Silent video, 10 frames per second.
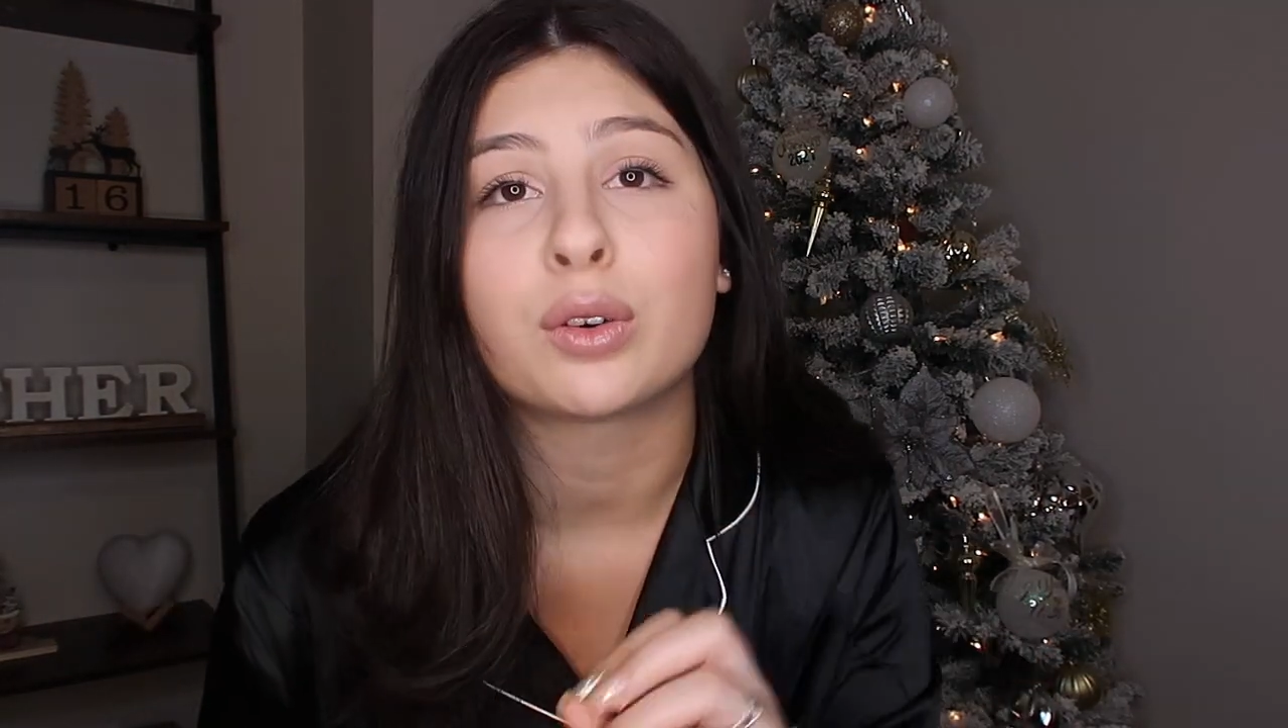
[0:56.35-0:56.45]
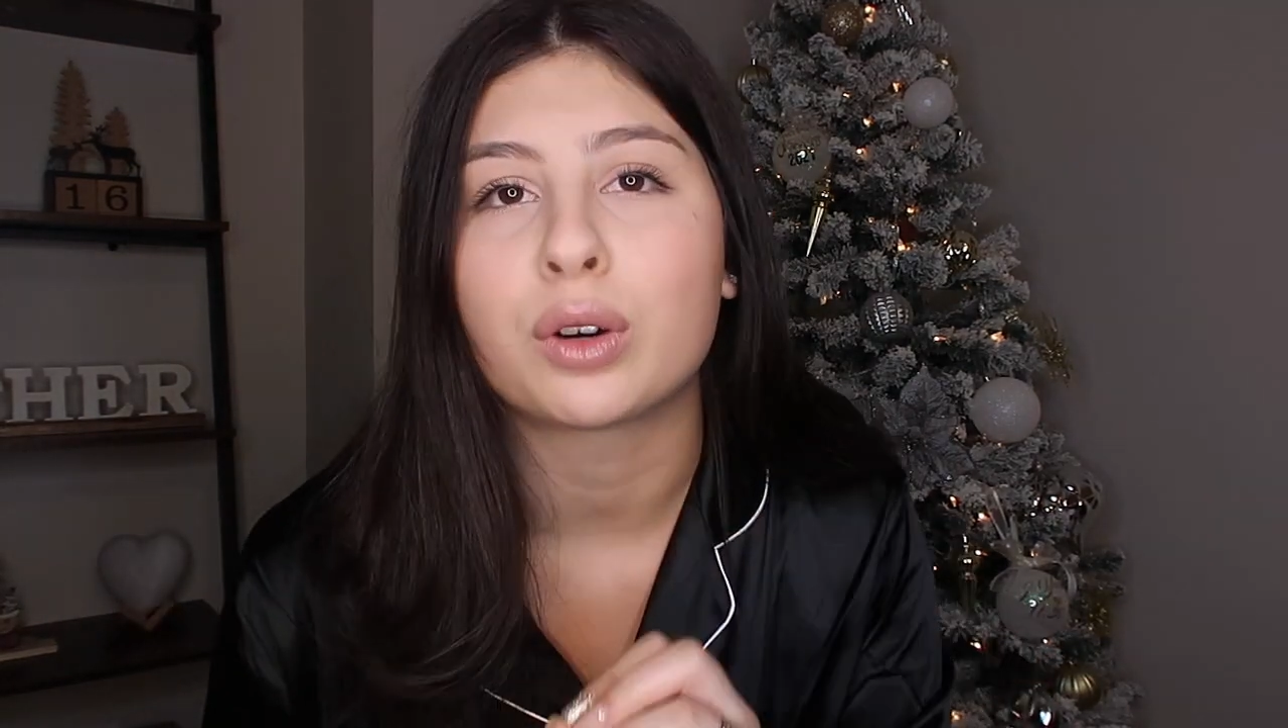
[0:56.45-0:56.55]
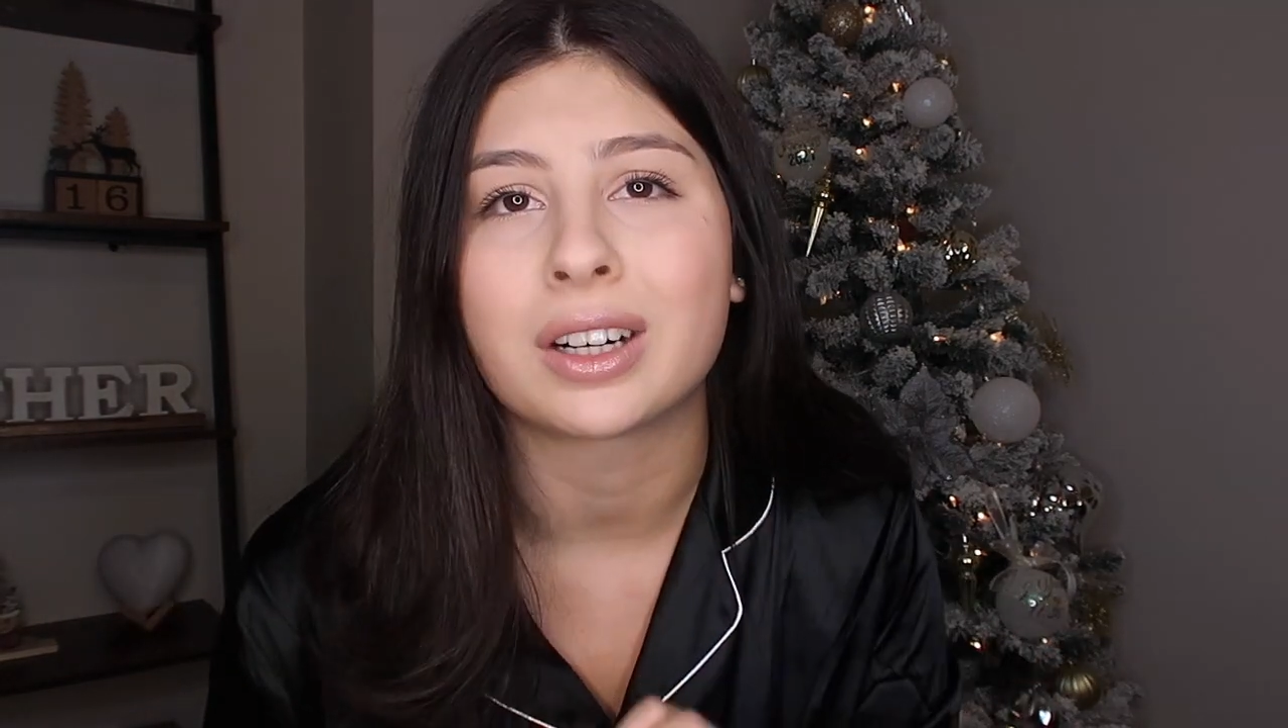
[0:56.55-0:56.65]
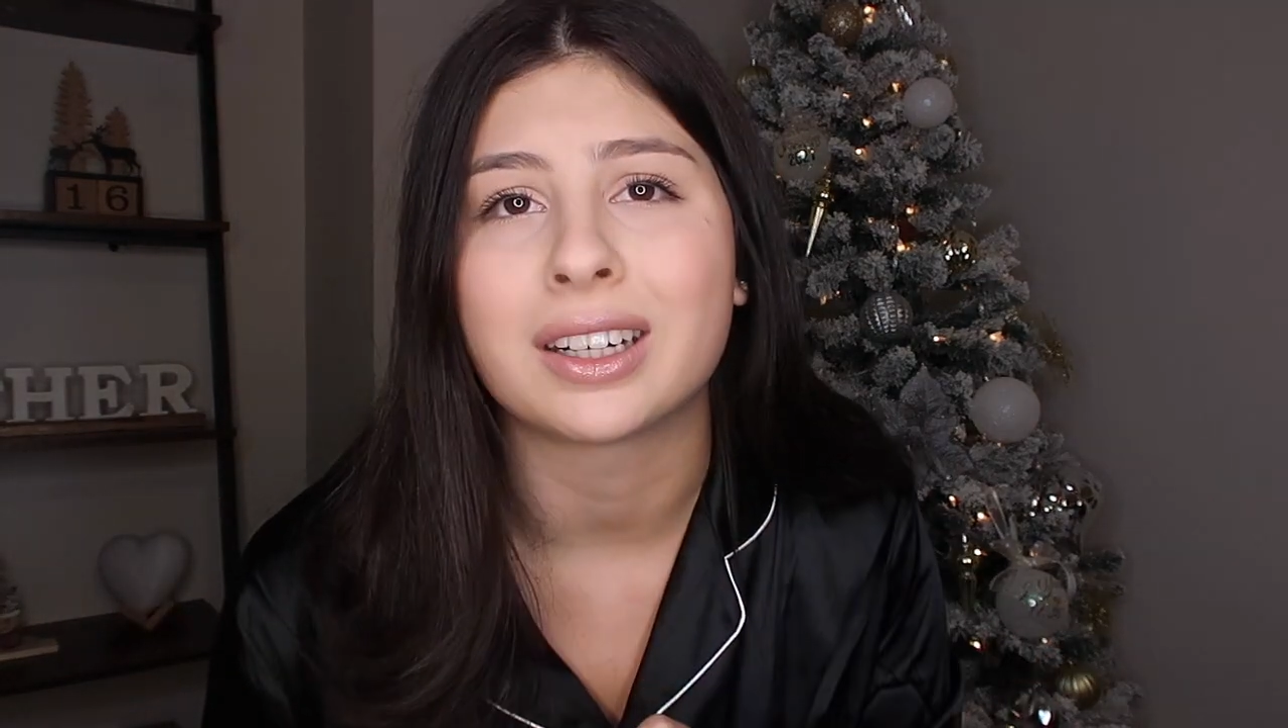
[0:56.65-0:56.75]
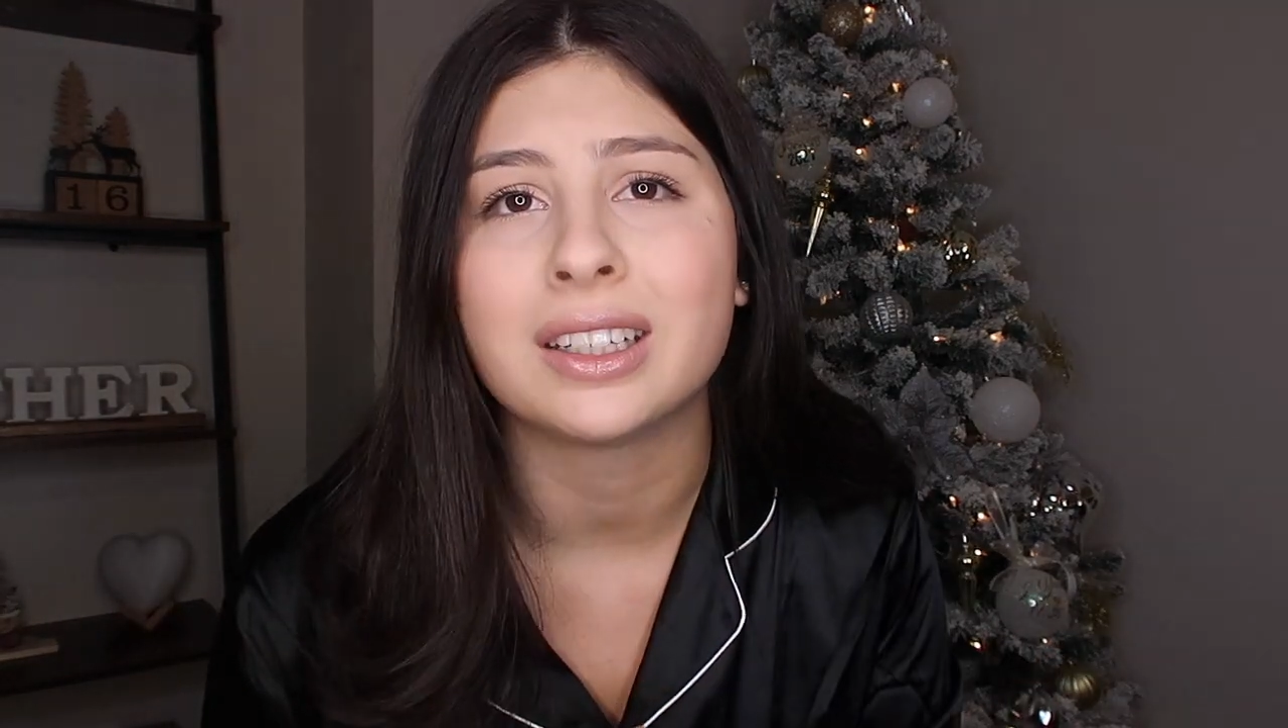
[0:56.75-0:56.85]

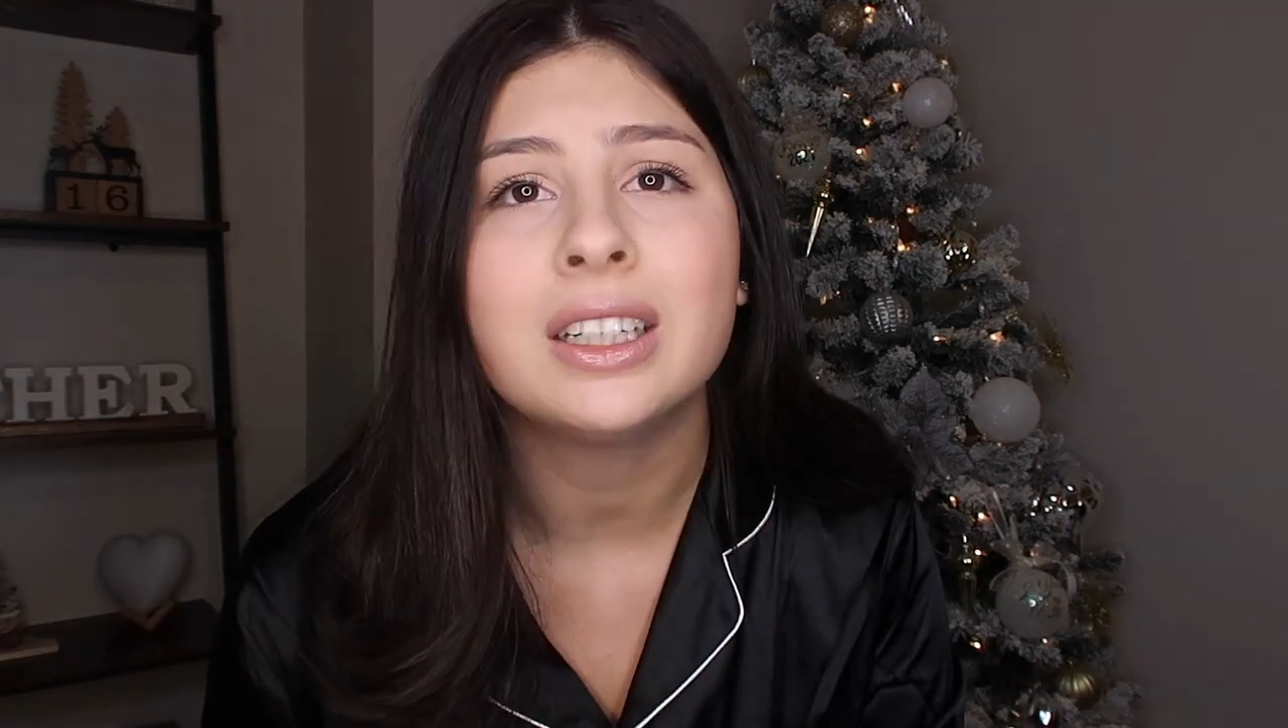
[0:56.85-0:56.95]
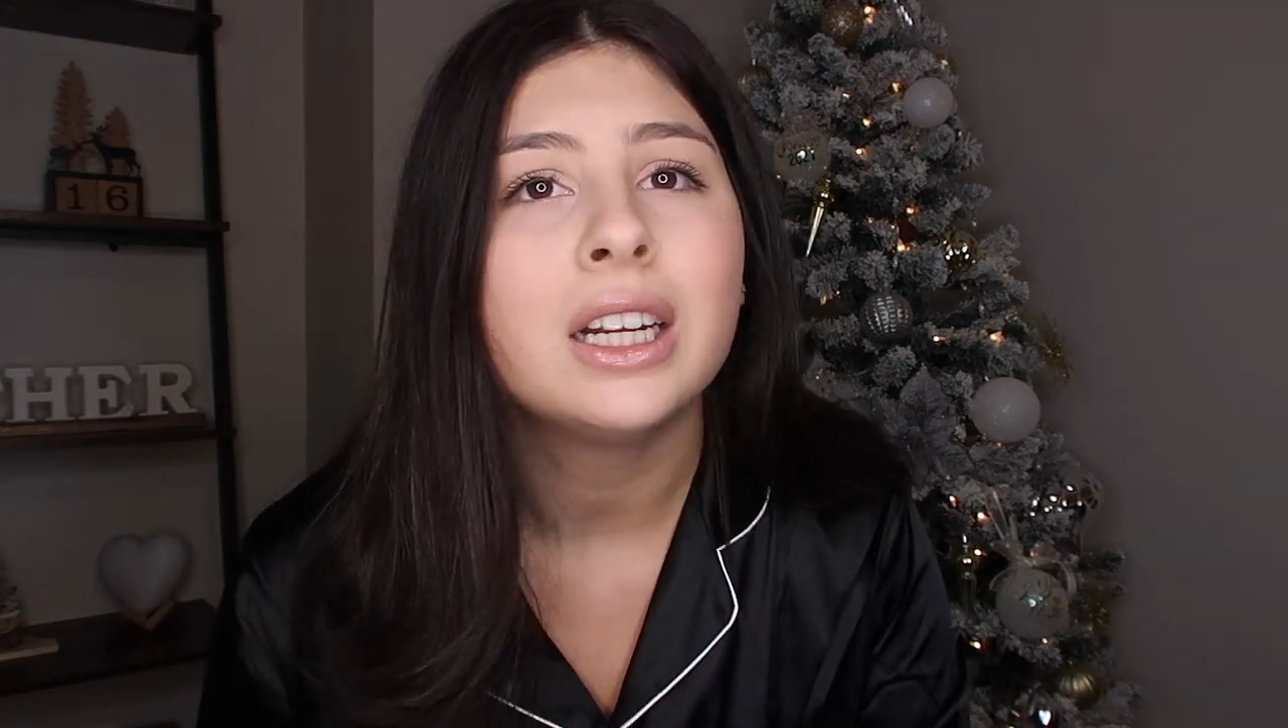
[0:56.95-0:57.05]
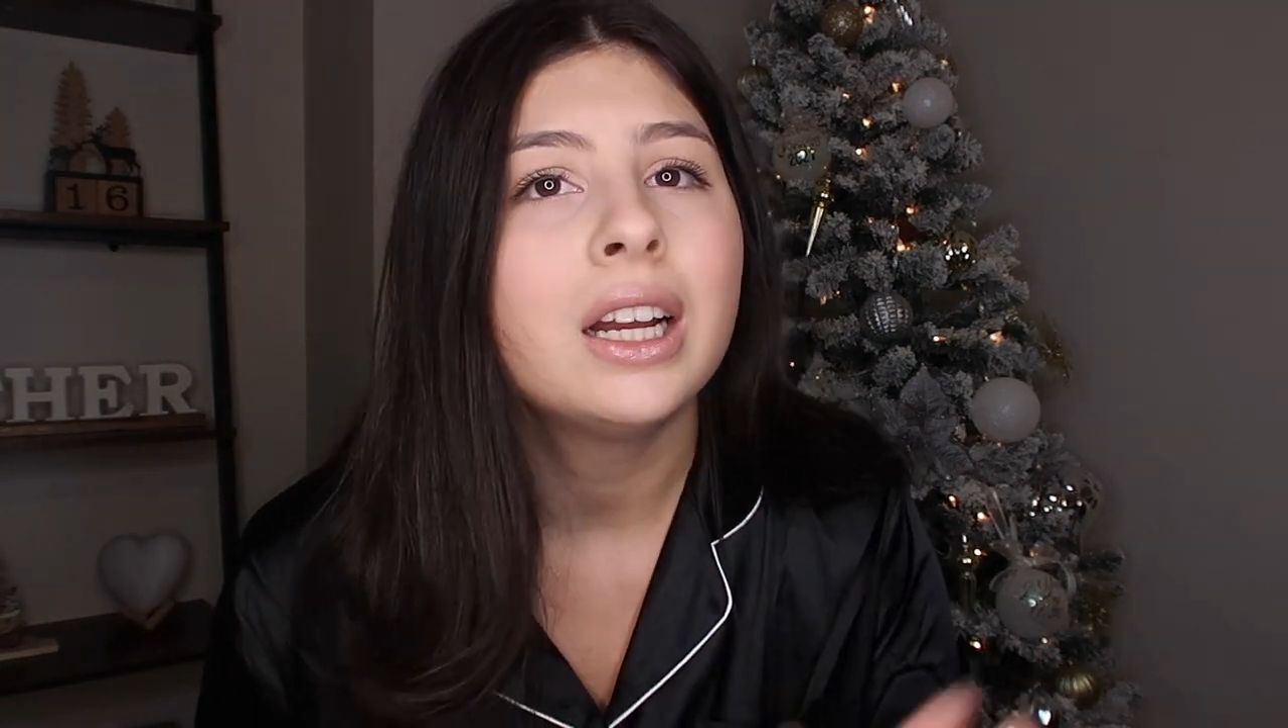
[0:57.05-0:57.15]
order.